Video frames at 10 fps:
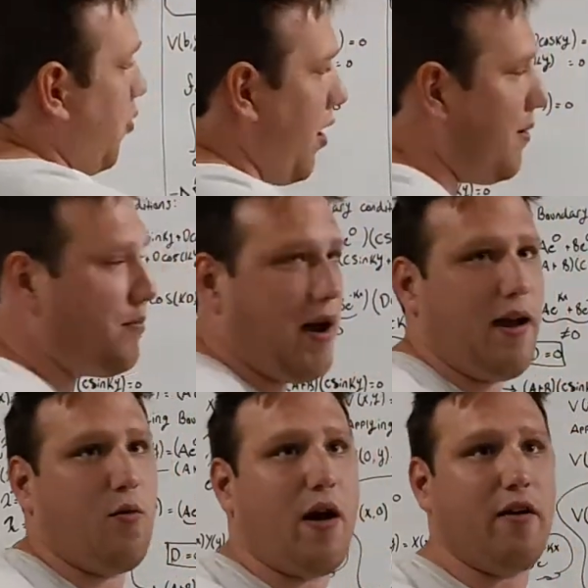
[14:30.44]
prime pi
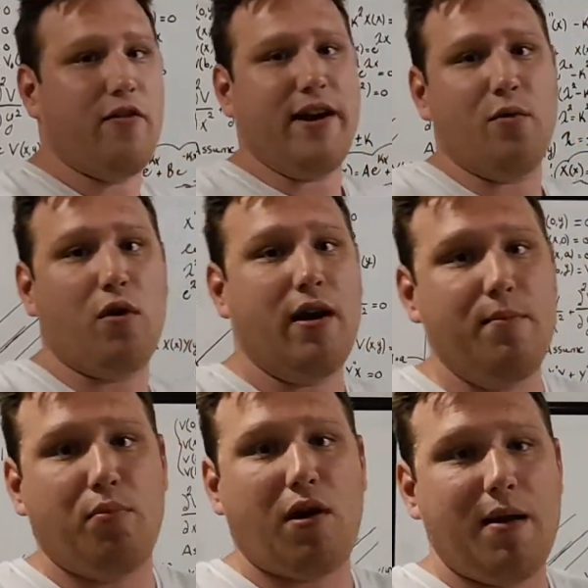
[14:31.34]
y over a, where n
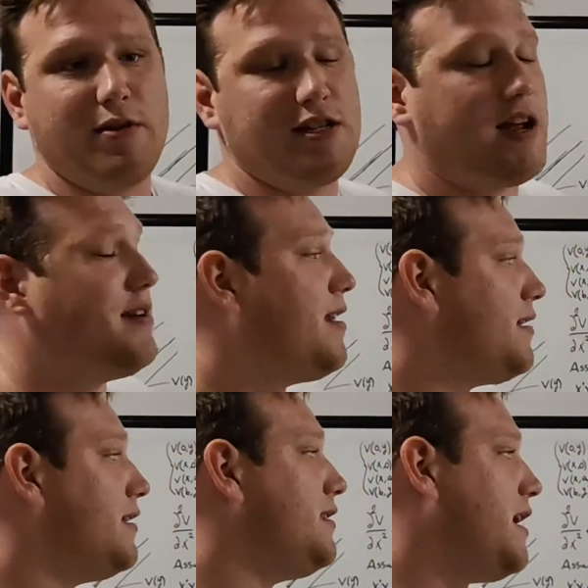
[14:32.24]
prime is not
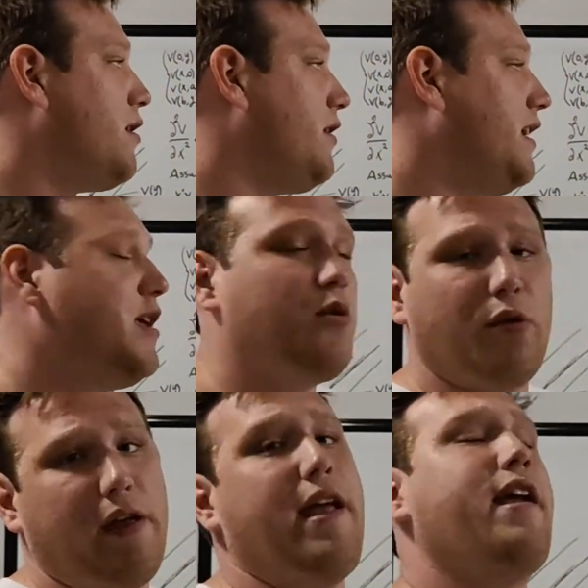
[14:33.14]
necessarily
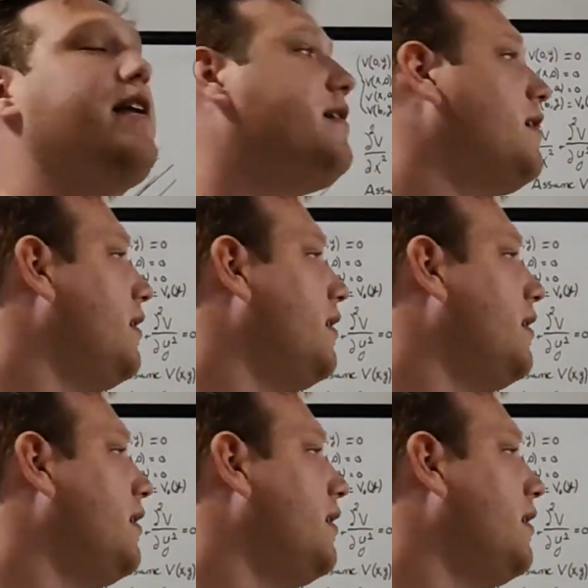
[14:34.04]
equal to n.